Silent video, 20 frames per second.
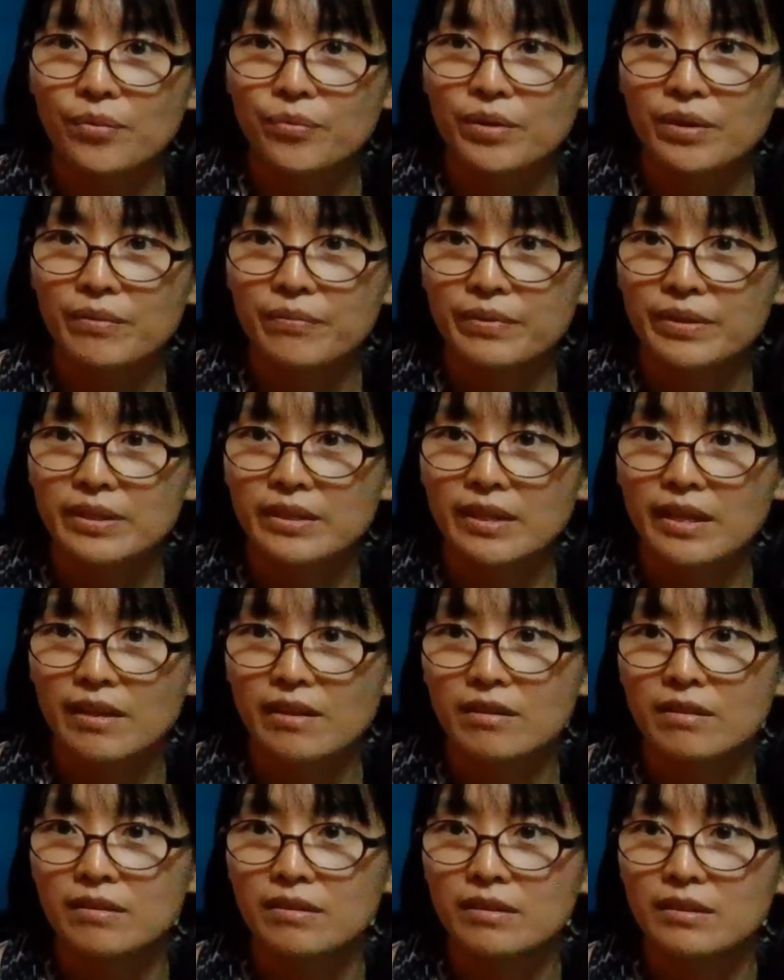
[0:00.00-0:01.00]
will feel
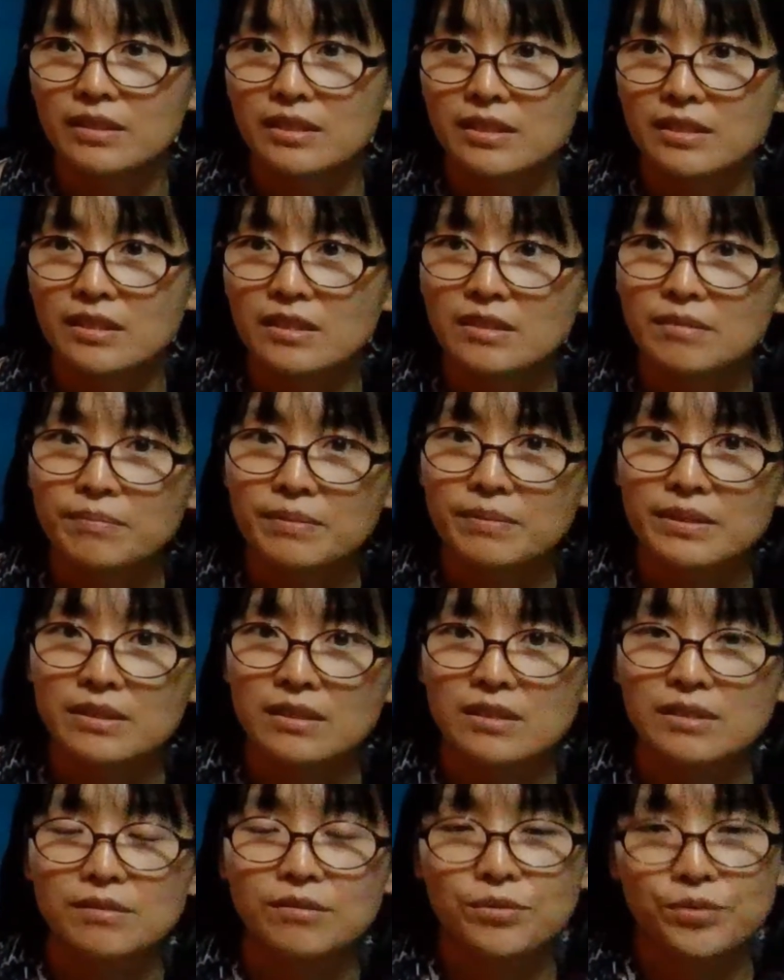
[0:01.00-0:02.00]
their distance vision
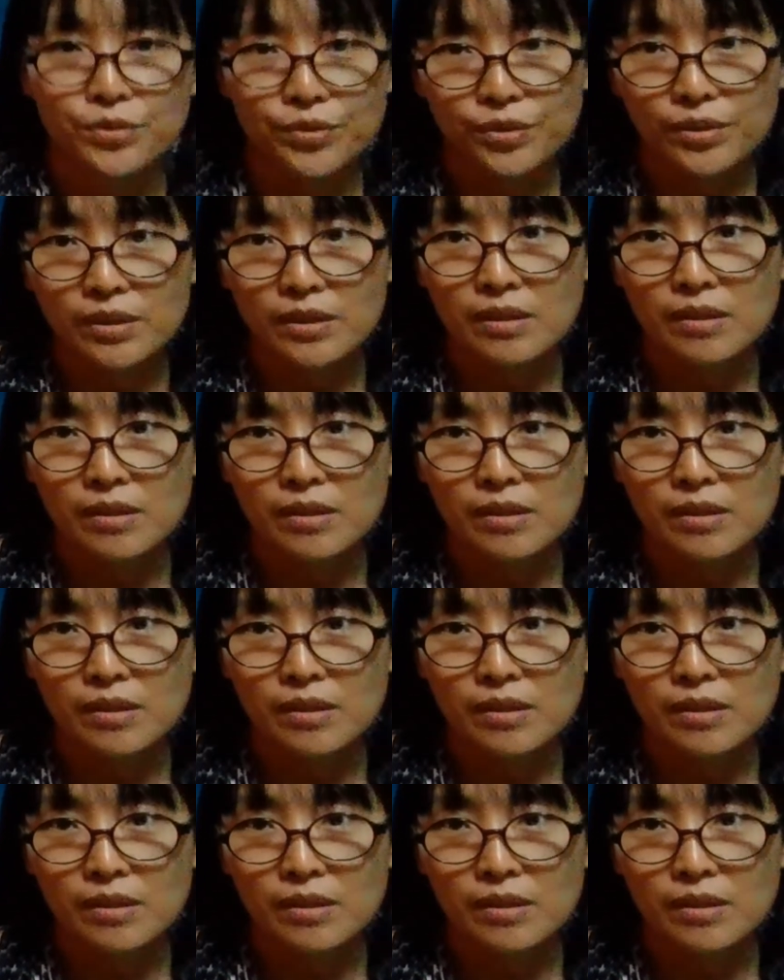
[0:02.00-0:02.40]
is good,